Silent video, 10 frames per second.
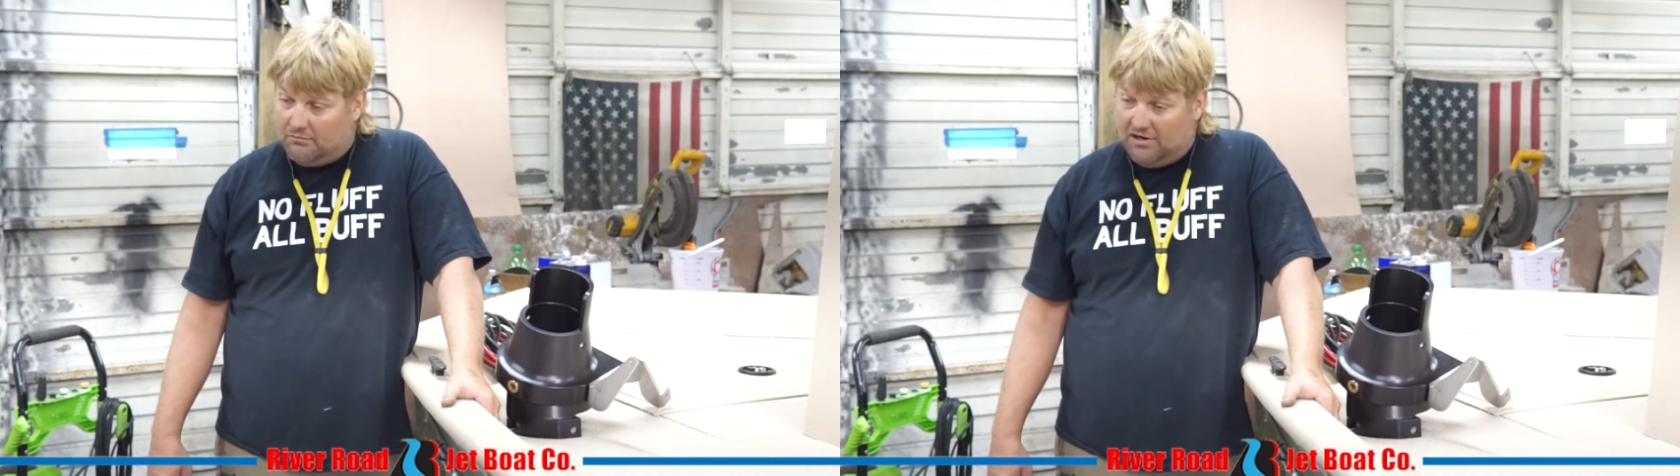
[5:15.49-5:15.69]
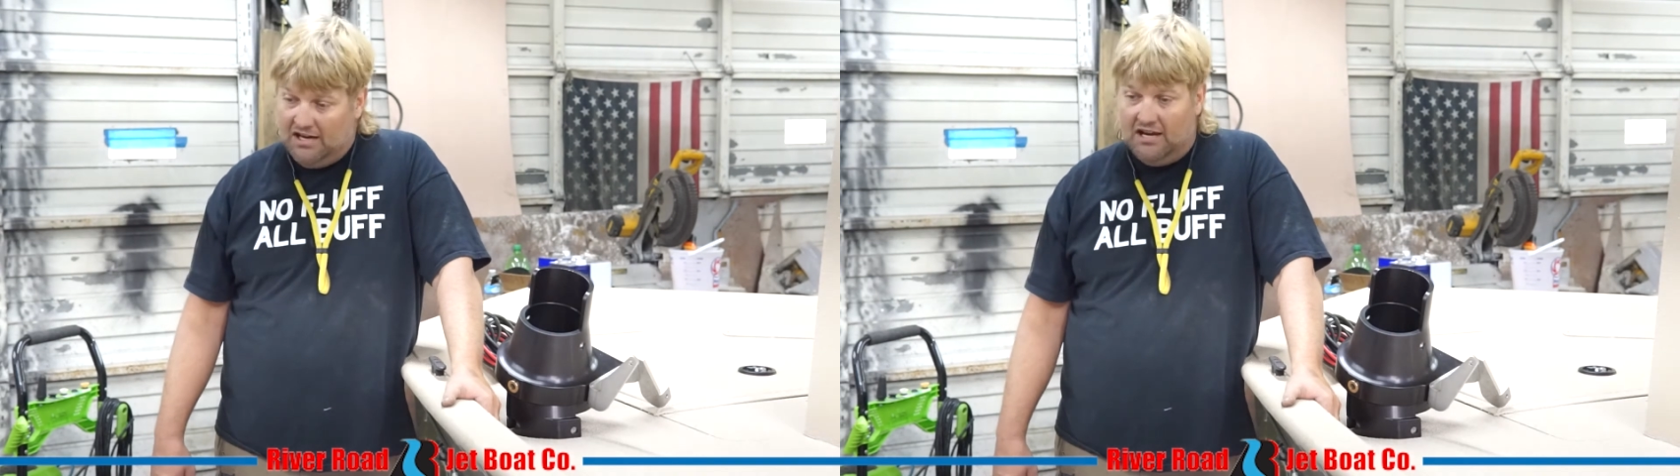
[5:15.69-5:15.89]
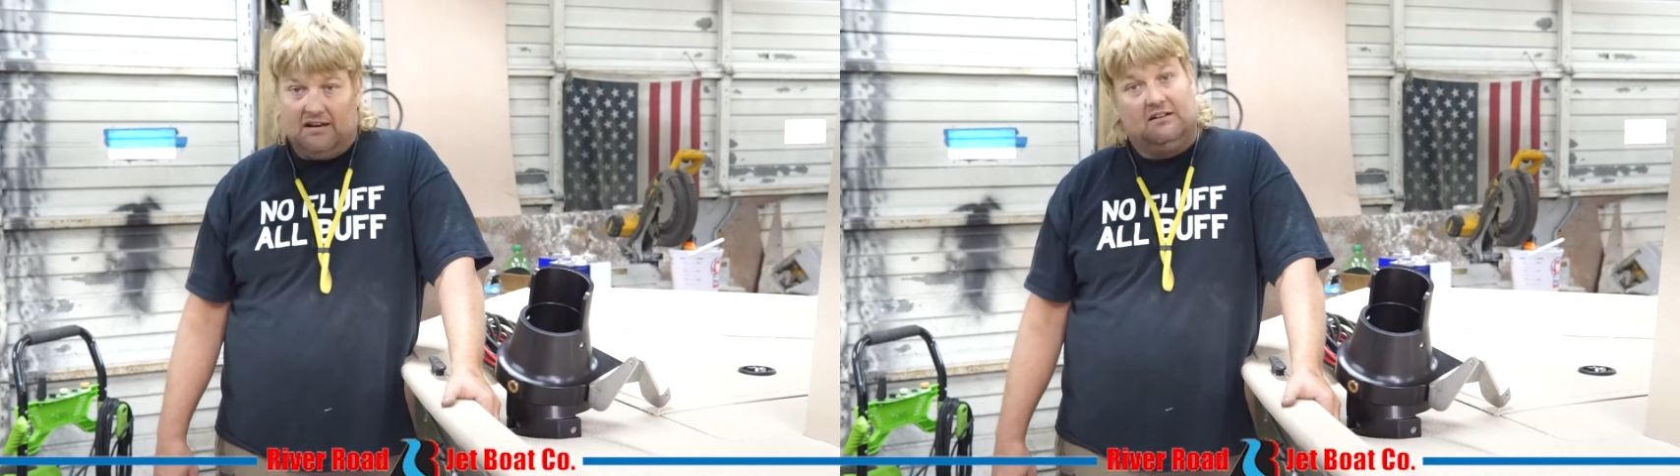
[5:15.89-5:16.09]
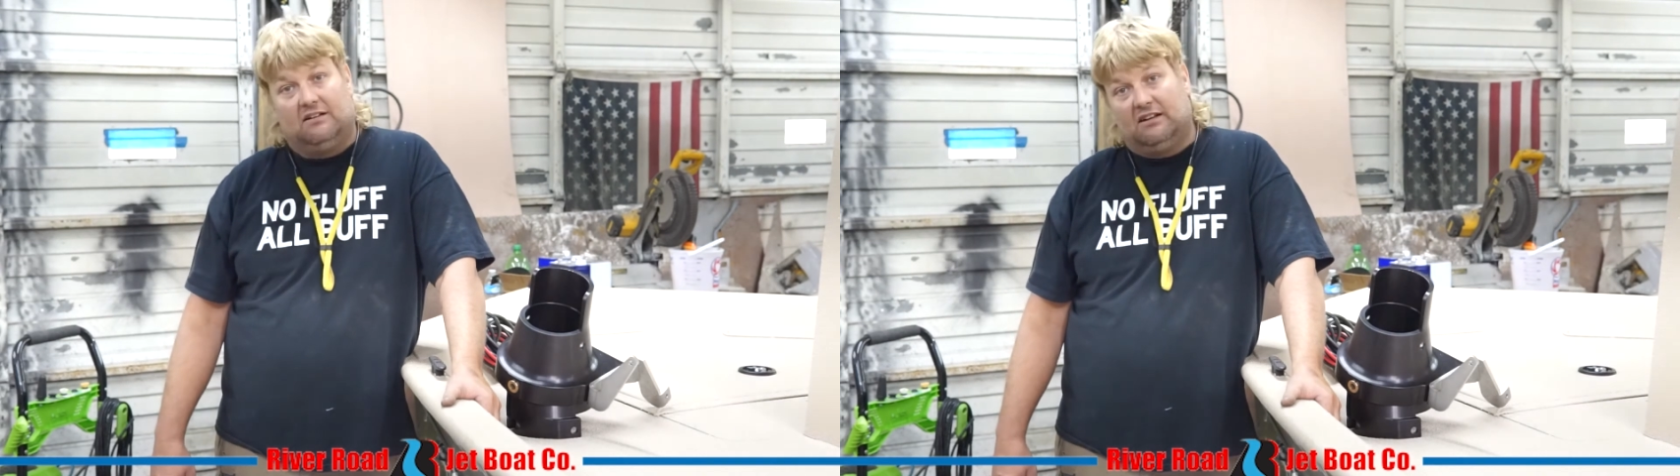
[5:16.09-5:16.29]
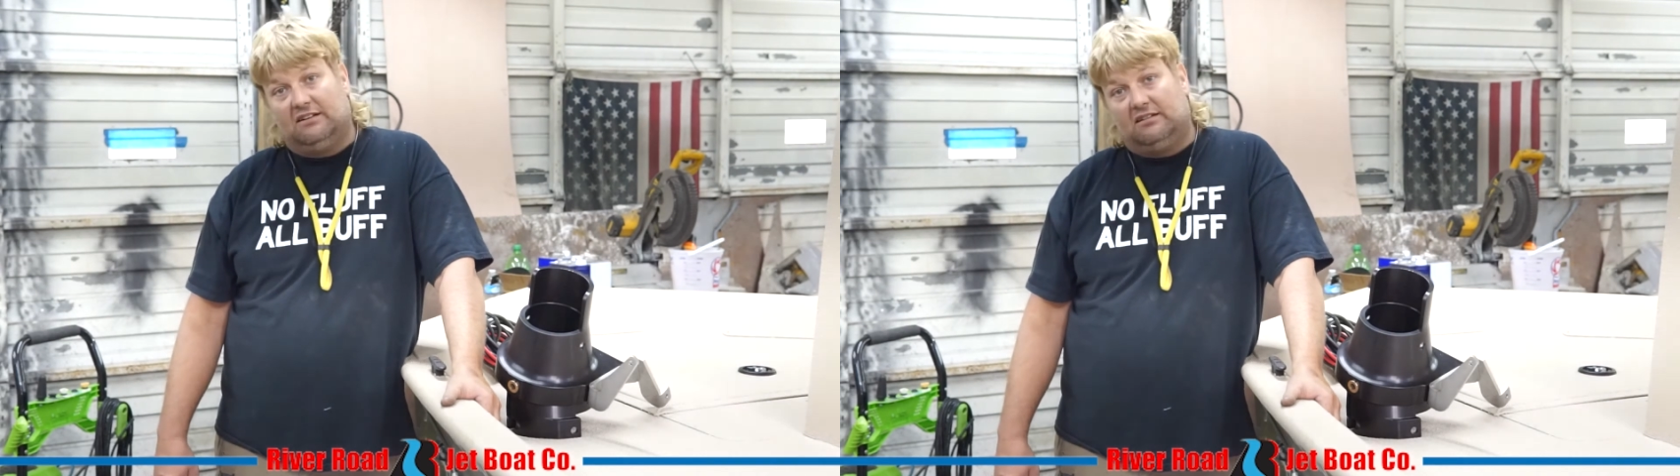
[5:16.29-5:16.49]
man,
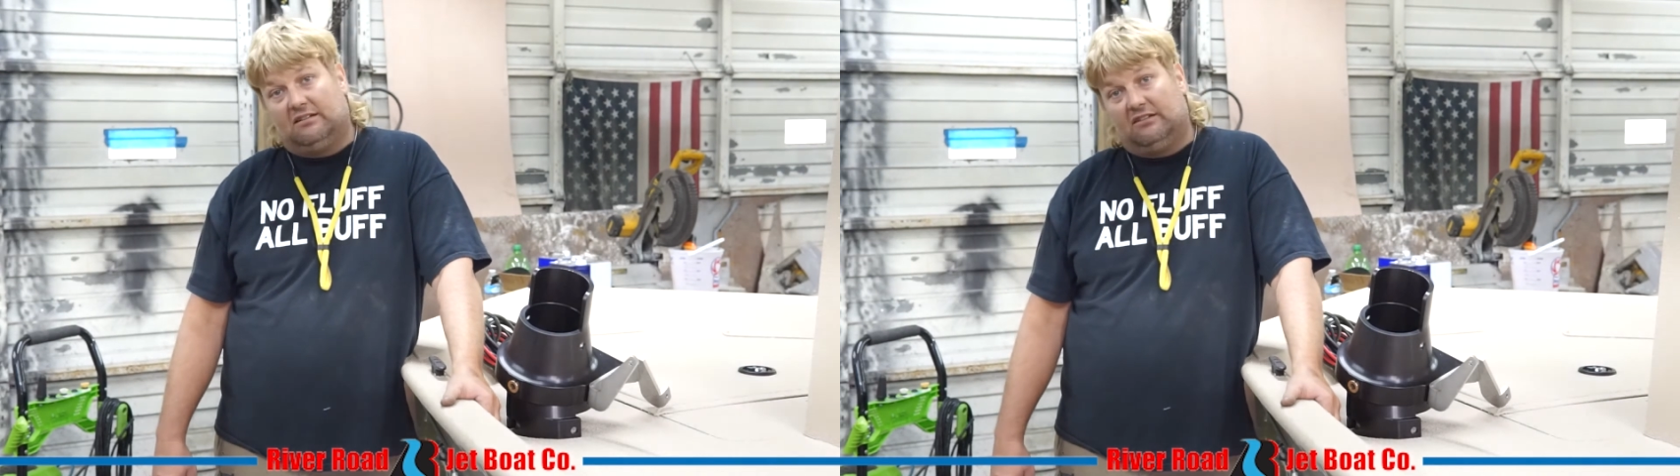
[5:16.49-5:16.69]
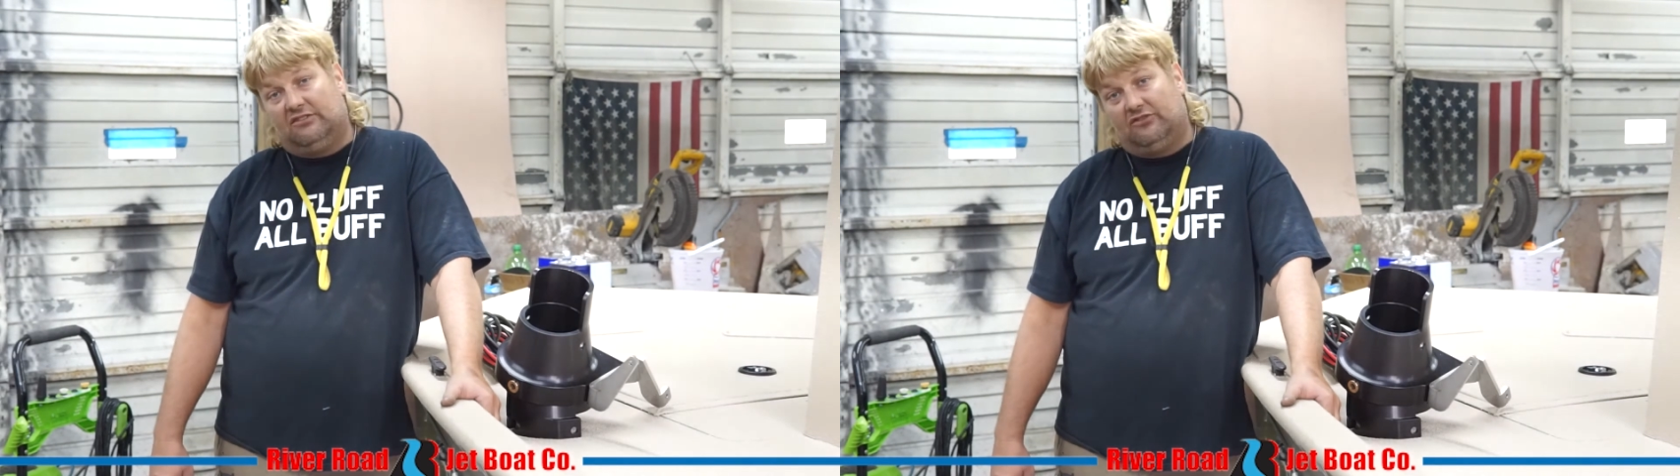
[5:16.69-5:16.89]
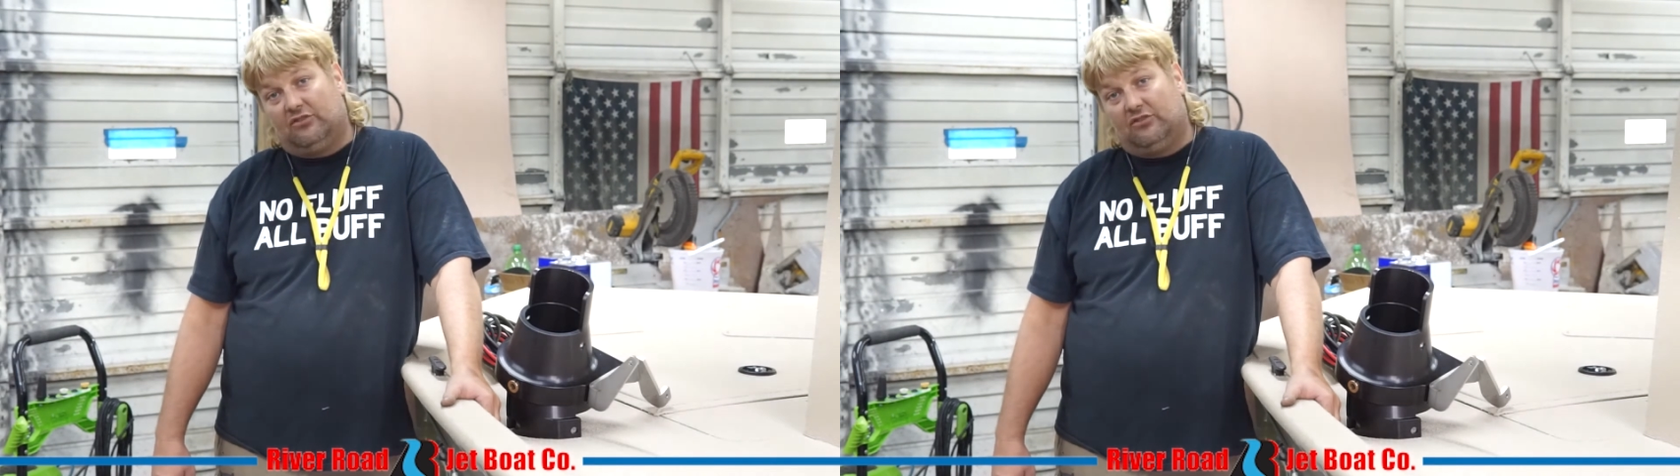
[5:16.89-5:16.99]
let's